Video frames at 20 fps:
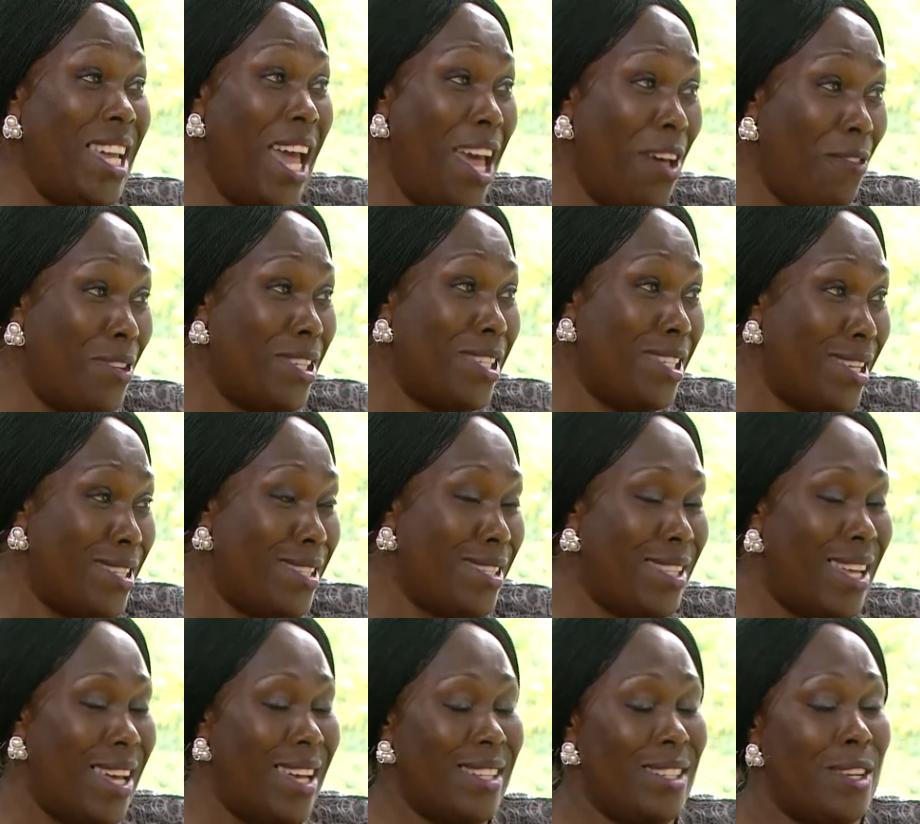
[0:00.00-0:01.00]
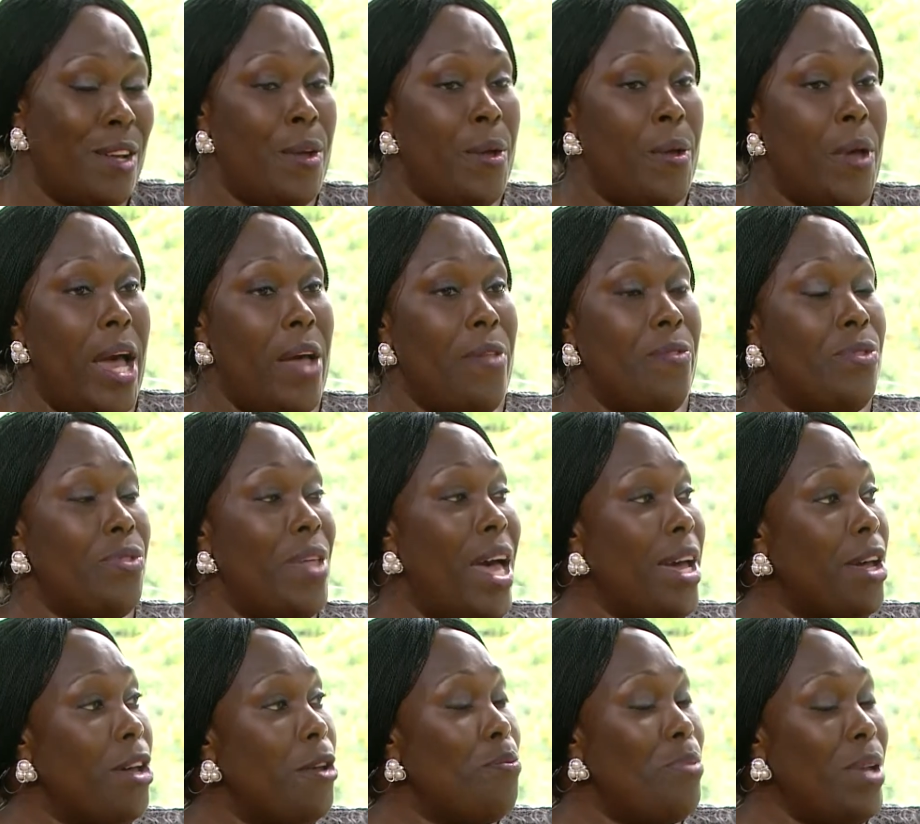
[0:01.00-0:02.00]
ever does that. And that
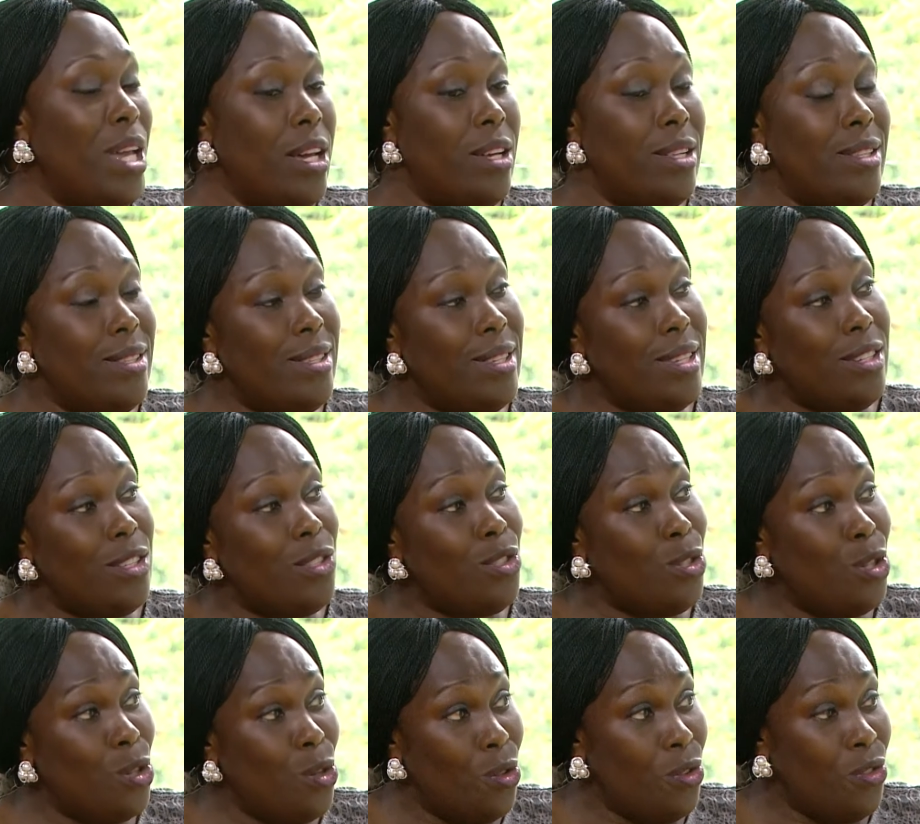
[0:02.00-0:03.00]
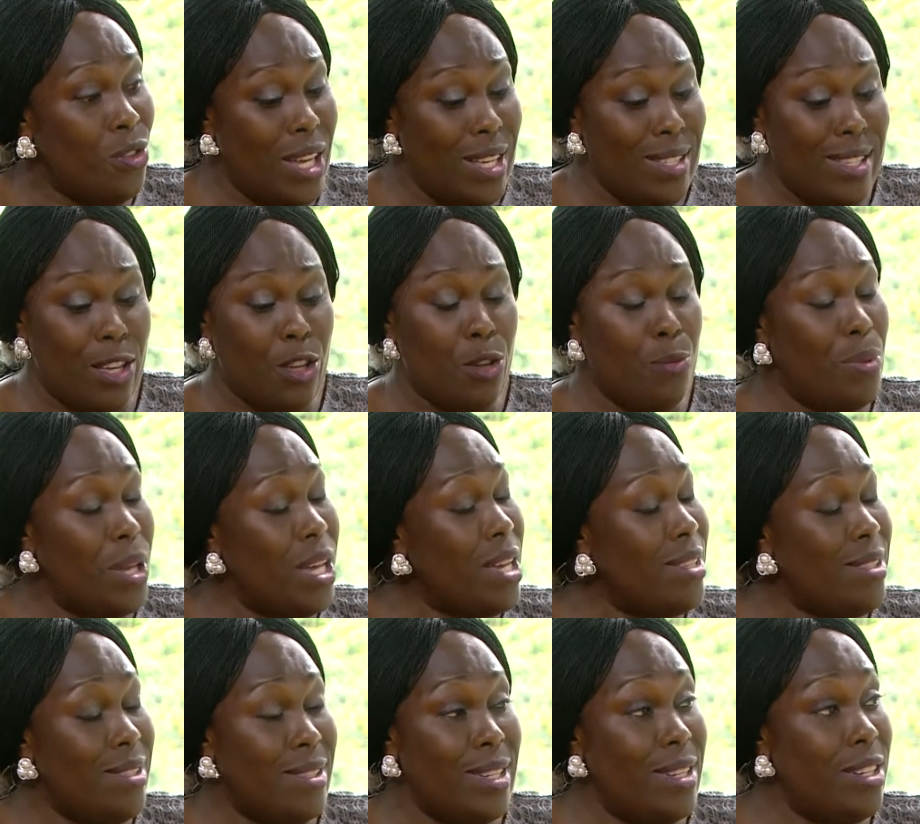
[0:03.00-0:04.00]
could be considered two things. It could be
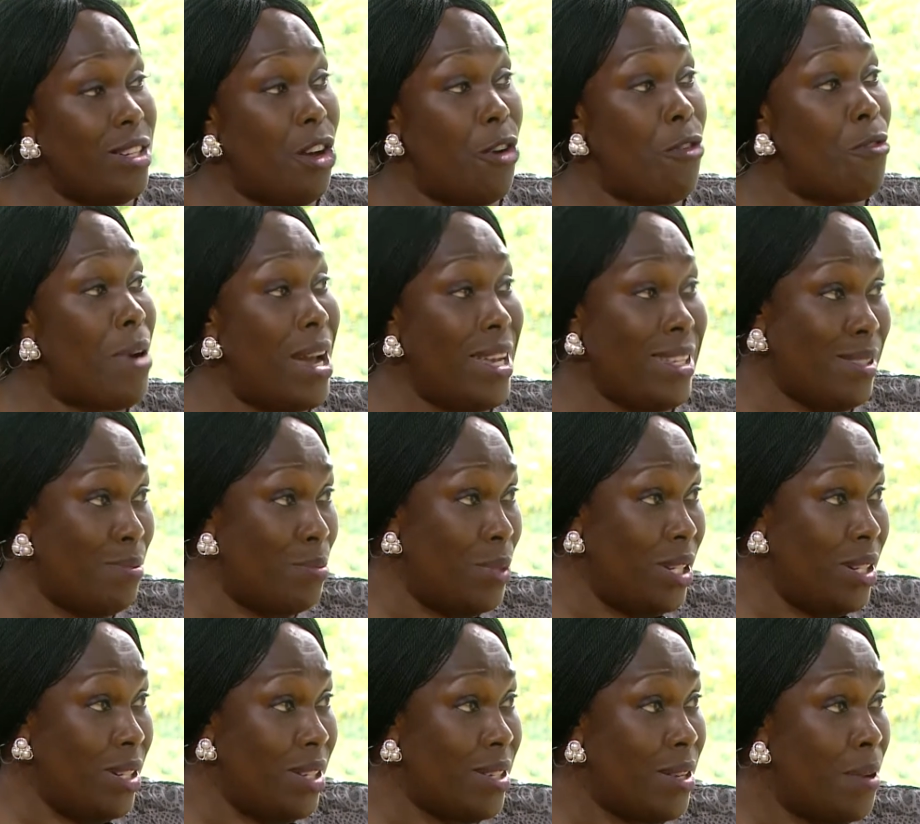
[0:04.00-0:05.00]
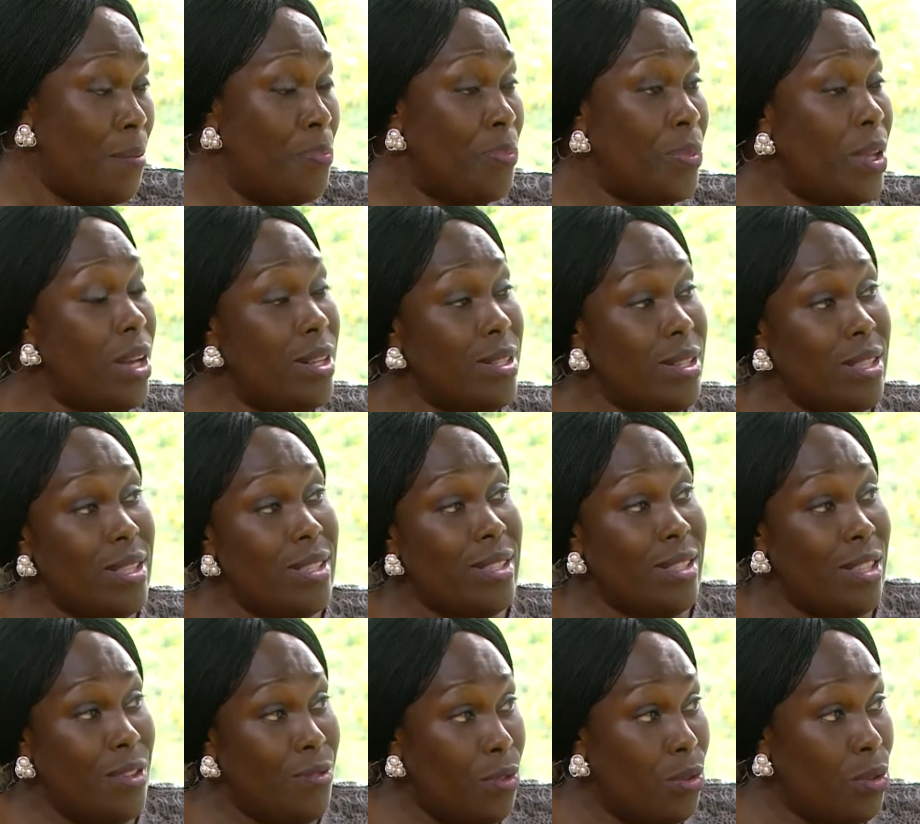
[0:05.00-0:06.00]
considered harassment under the
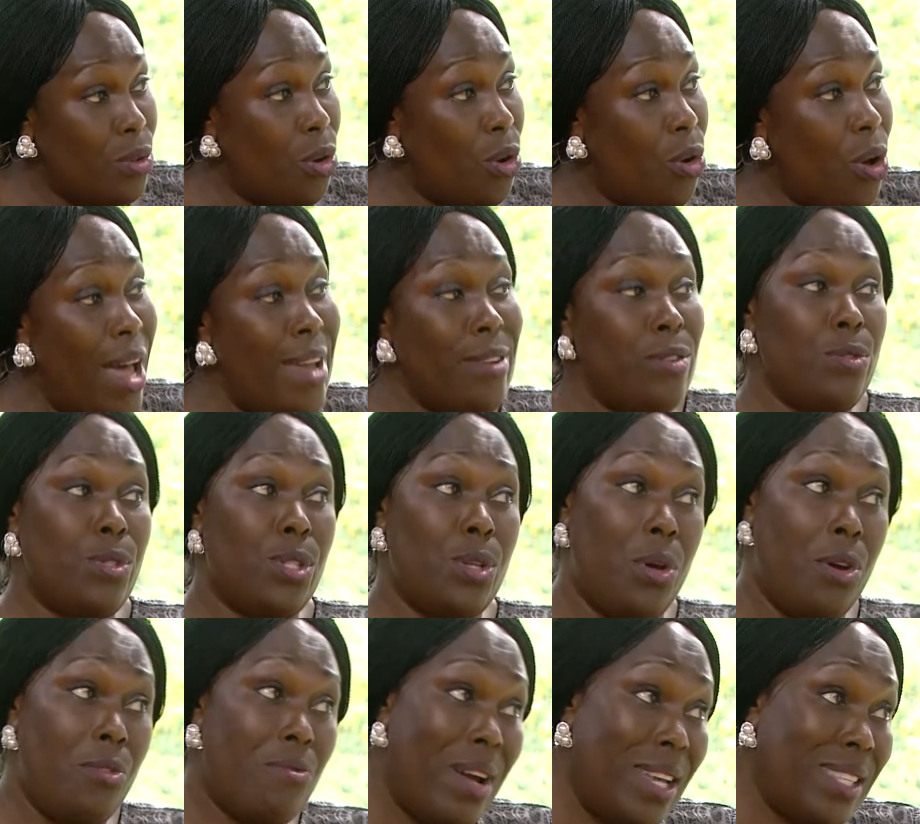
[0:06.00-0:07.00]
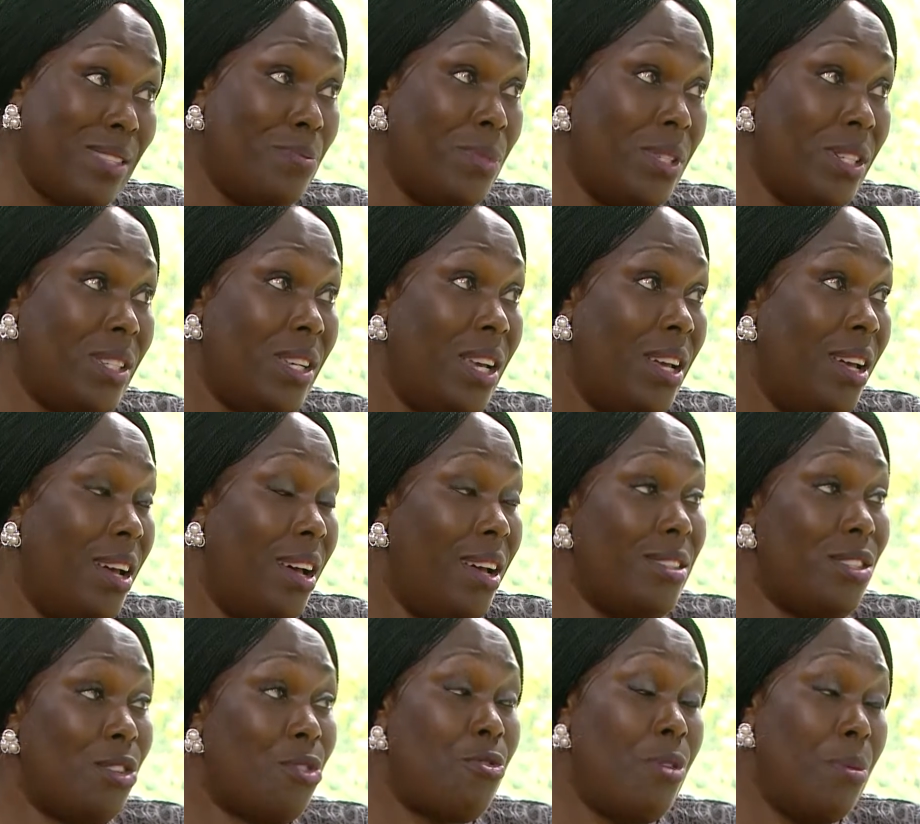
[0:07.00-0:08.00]
civil law and also harassment
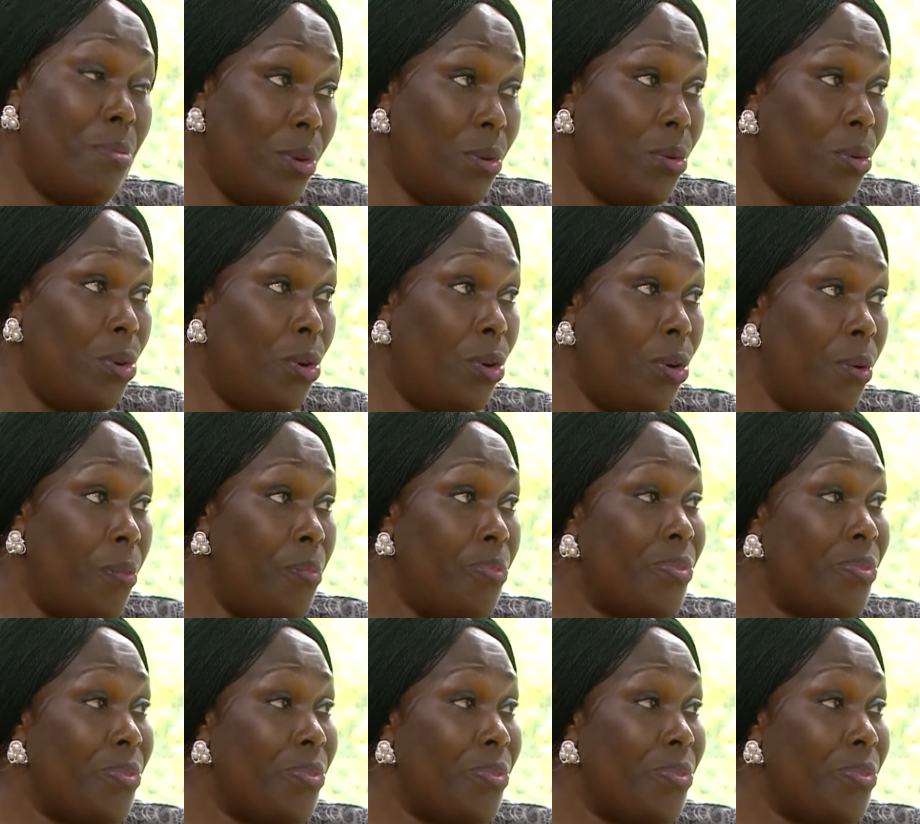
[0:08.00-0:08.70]
under criminal law.